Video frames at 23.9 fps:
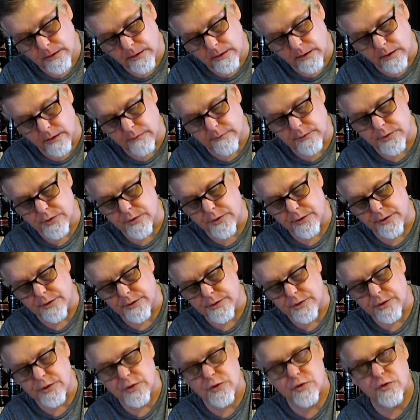harvester
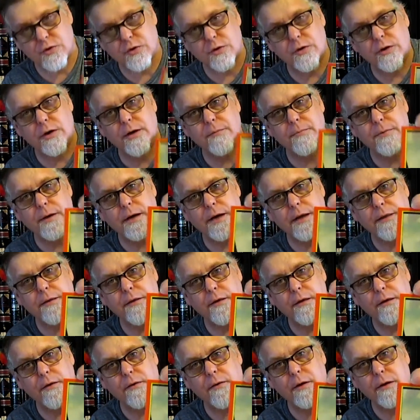is destroyed by
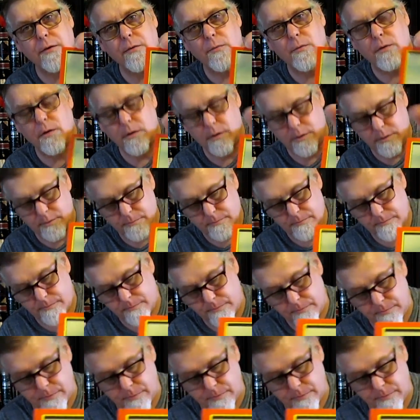the Great Worm.